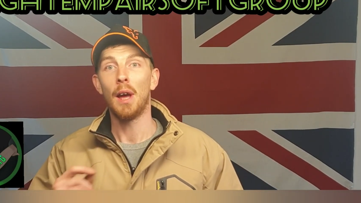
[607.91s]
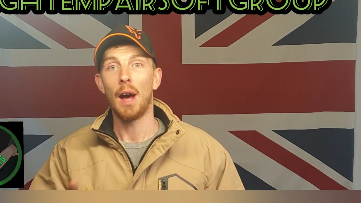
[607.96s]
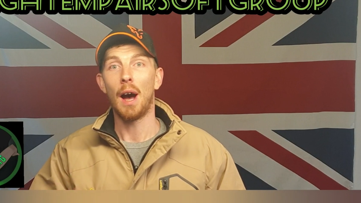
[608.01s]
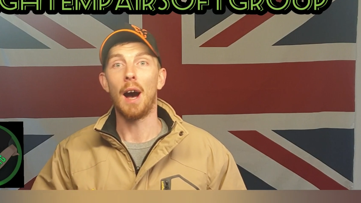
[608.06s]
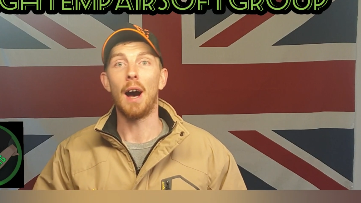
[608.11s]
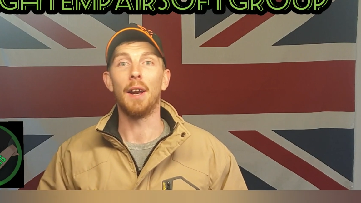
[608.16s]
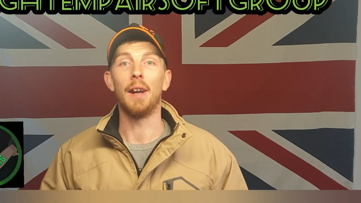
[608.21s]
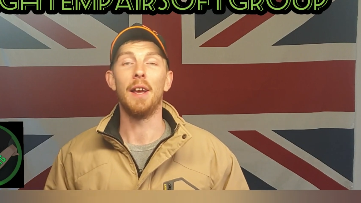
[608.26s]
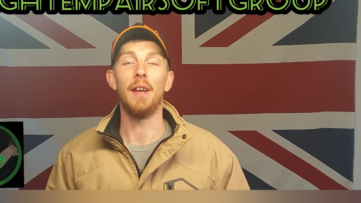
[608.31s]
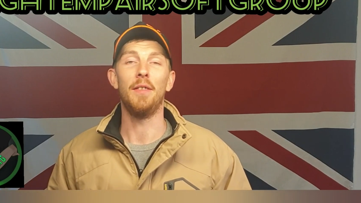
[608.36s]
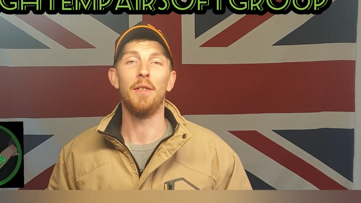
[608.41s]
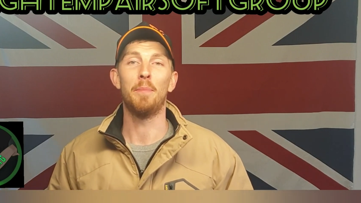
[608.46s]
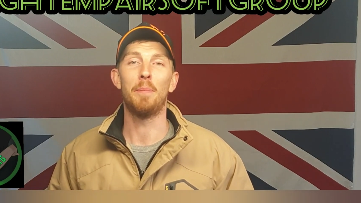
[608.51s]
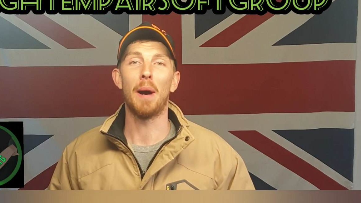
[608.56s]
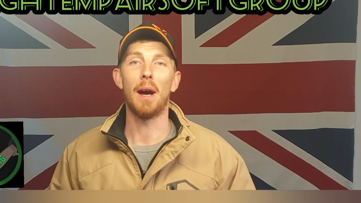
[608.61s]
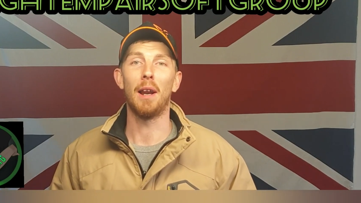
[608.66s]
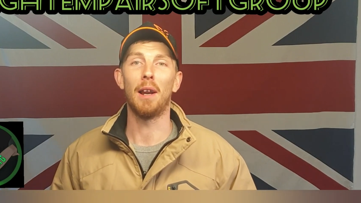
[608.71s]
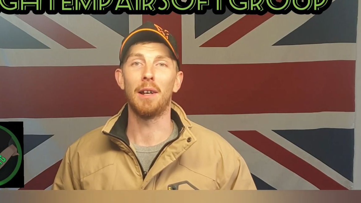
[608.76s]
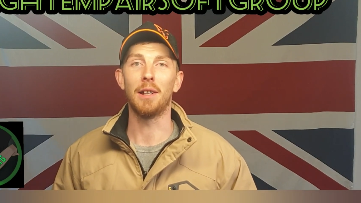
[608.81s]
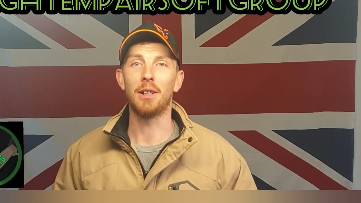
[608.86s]
and hit the
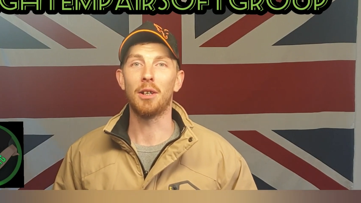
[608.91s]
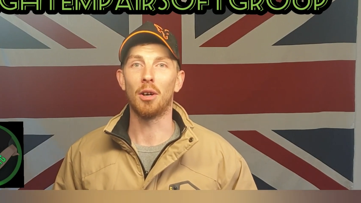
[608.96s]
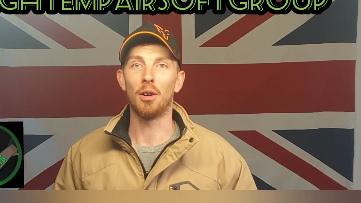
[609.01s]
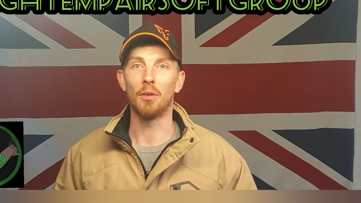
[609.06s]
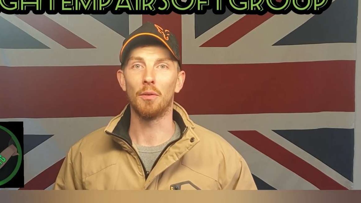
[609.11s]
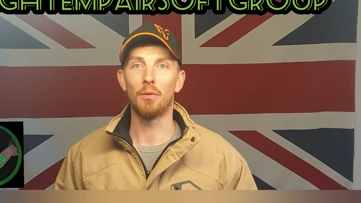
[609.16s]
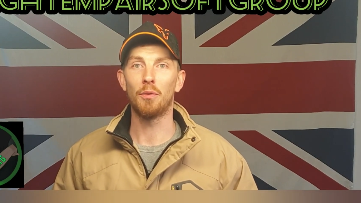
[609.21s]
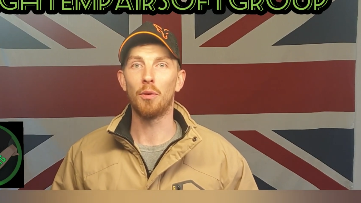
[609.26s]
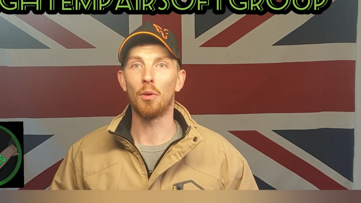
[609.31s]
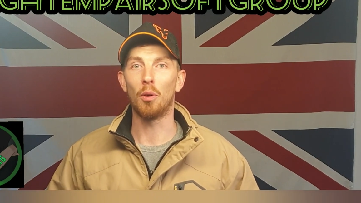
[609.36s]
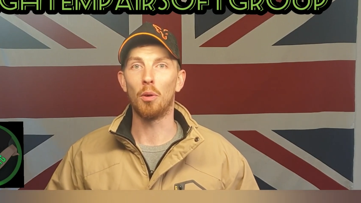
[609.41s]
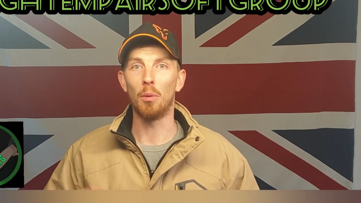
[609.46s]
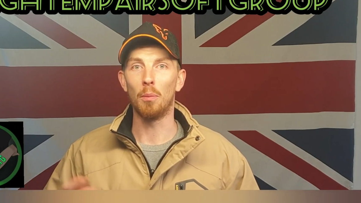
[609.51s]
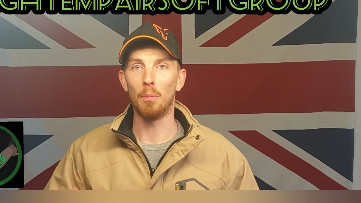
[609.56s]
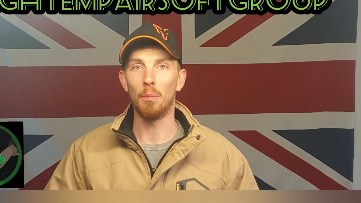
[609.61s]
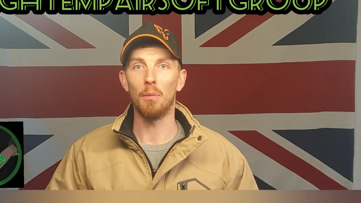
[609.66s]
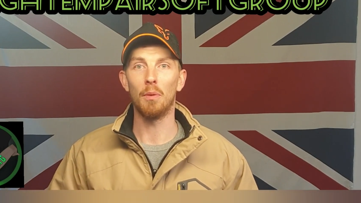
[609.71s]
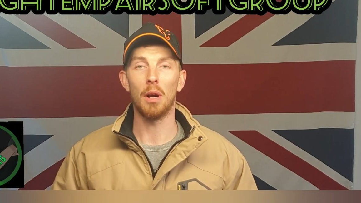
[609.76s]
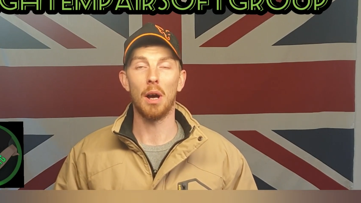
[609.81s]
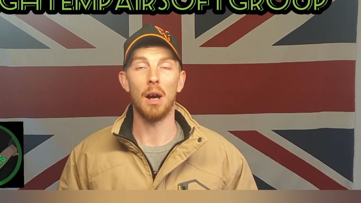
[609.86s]
bell icon for
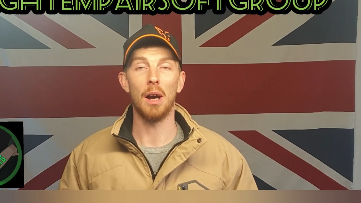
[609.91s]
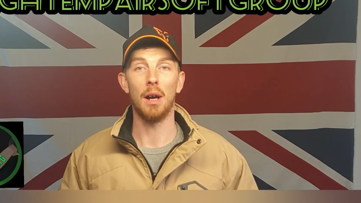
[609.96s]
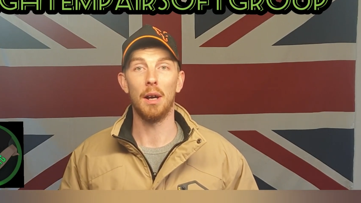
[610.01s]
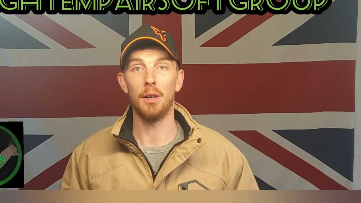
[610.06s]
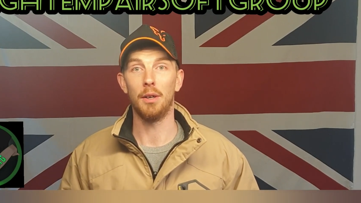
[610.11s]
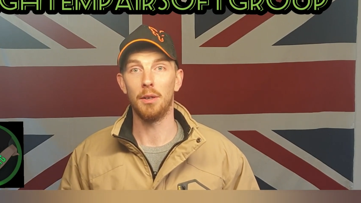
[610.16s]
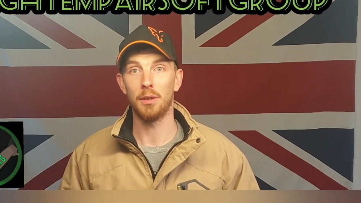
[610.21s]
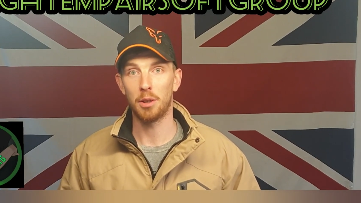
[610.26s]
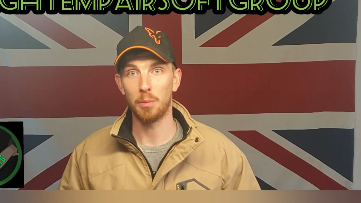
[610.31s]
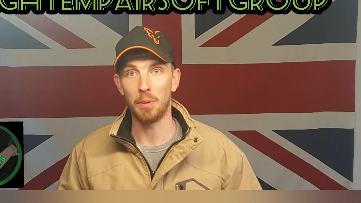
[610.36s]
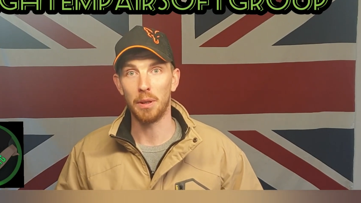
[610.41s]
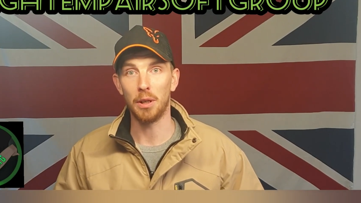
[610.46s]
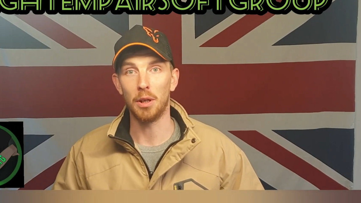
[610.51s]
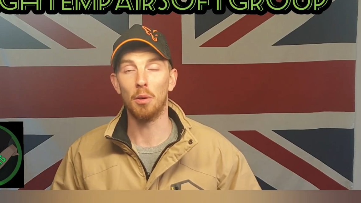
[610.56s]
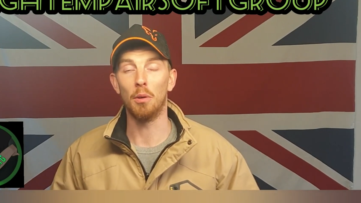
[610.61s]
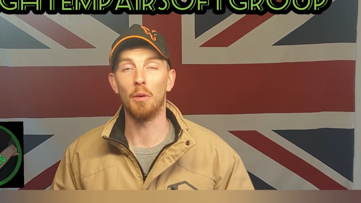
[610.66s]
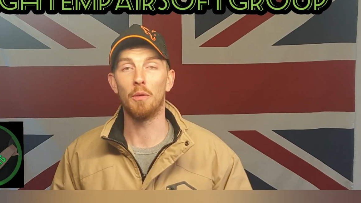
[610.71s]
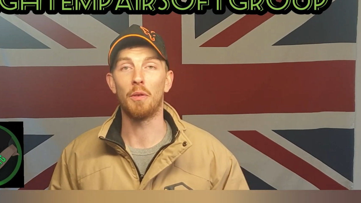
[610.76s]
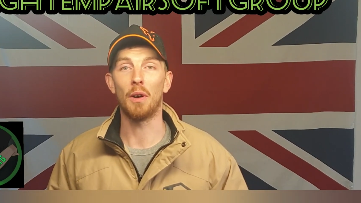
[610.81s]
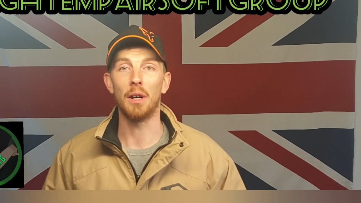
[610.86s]
to be
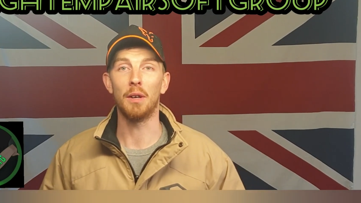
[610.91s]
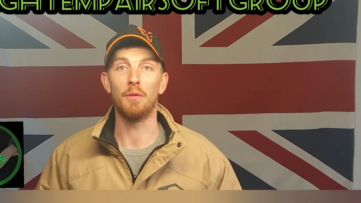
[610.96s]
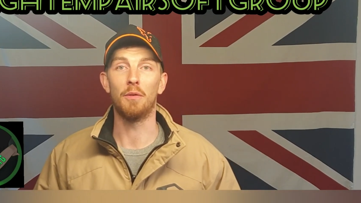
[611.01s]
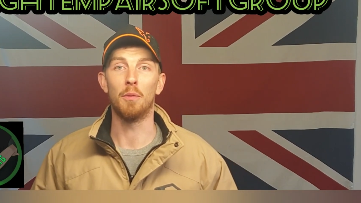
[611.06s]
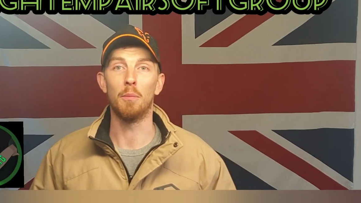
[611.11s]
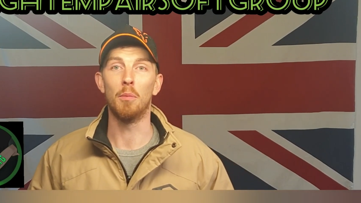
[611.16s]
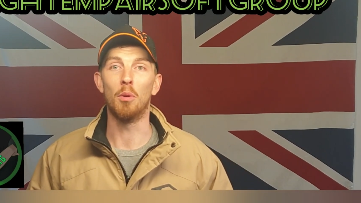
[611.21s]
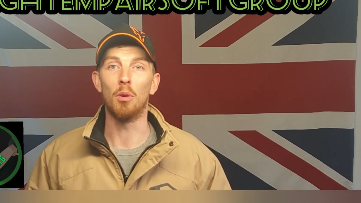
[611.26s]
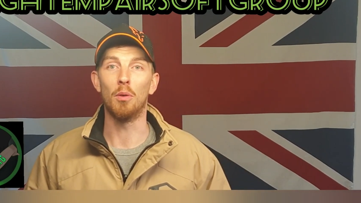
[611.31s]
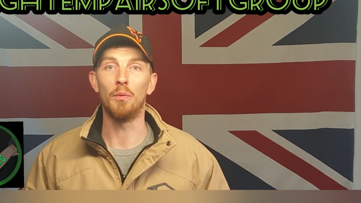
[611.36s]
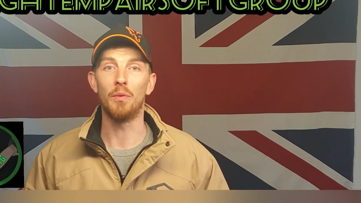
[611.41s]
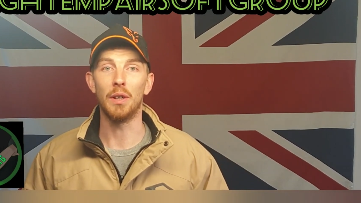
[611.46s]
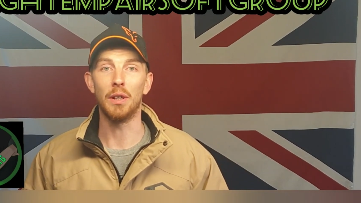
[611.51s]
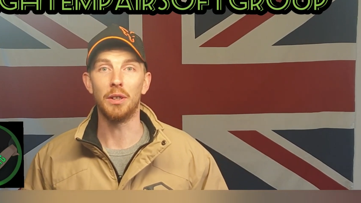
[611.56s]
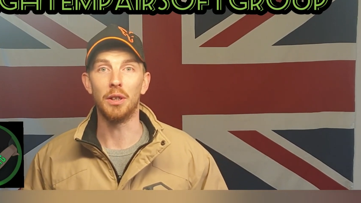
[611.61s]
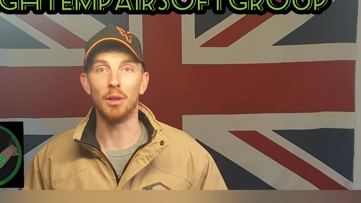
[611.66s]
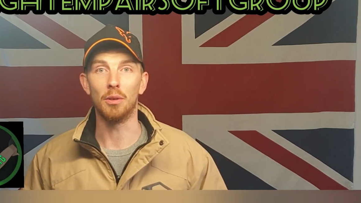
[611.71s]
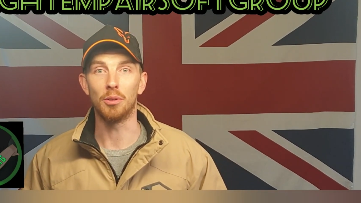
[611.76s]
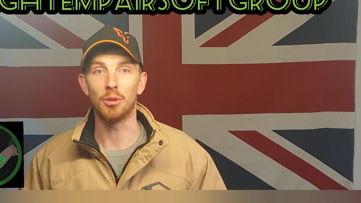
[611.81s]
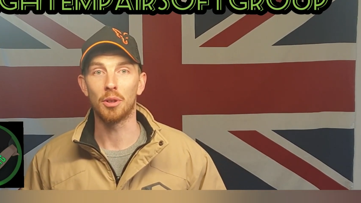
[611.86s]
notified for more
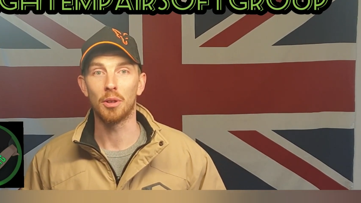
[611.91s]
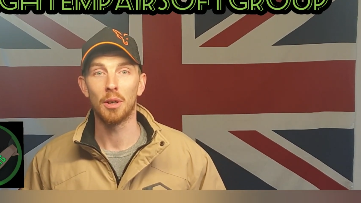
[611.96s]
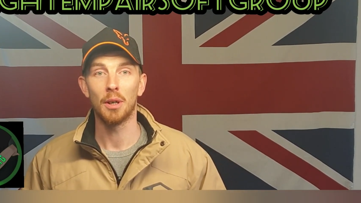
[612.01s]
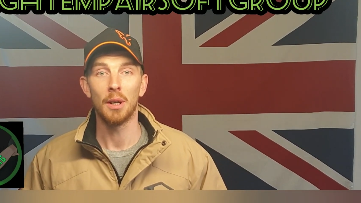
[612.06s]
videos.